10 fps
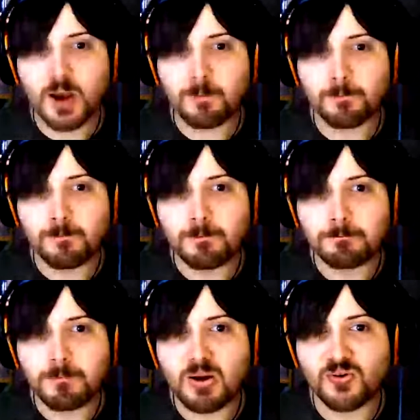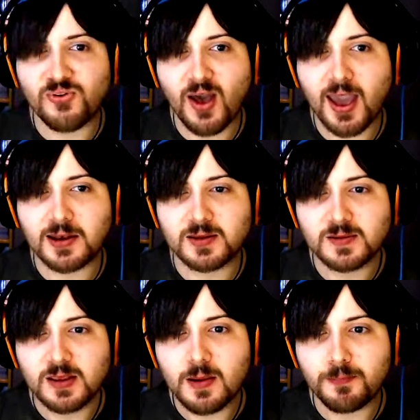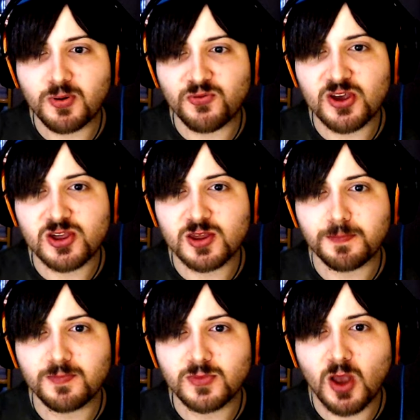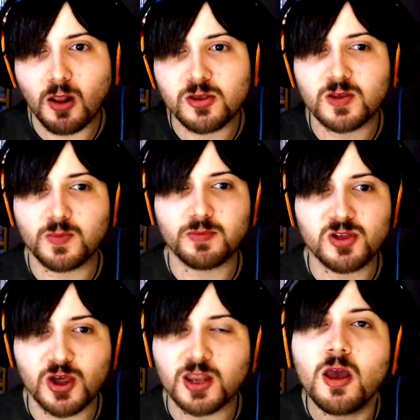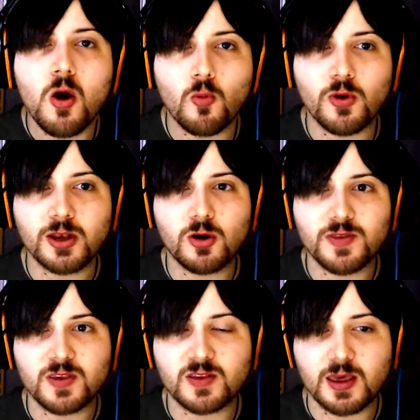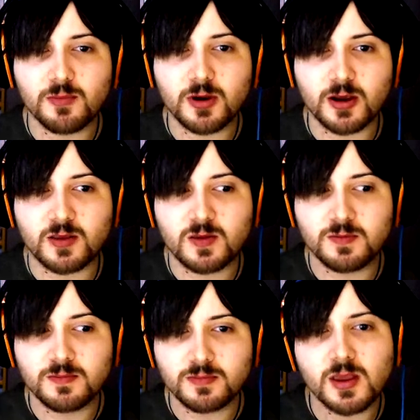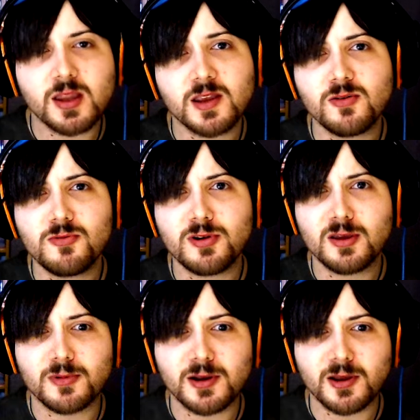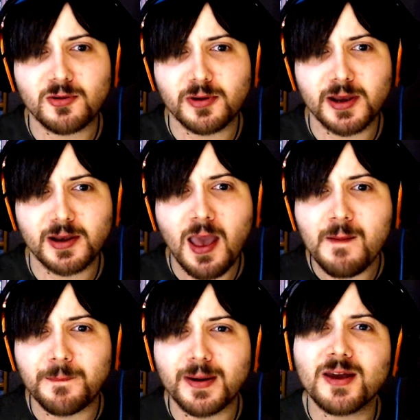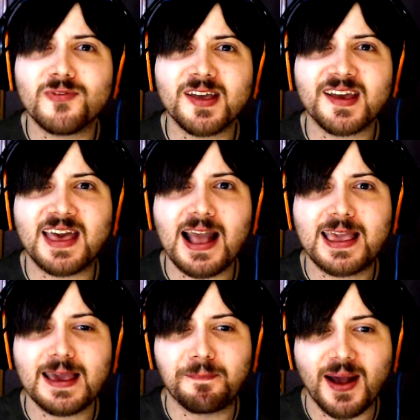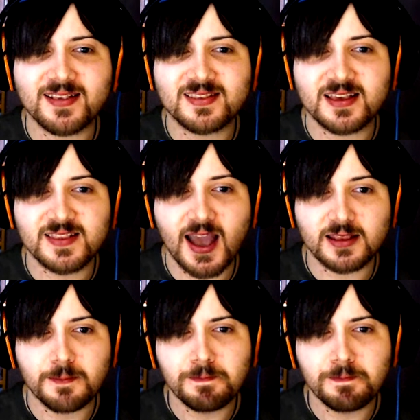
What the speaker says: are a refined, proficient, knowledgeable machine. We know how this game works. And I don't really want to quit. But if I can't get past this night,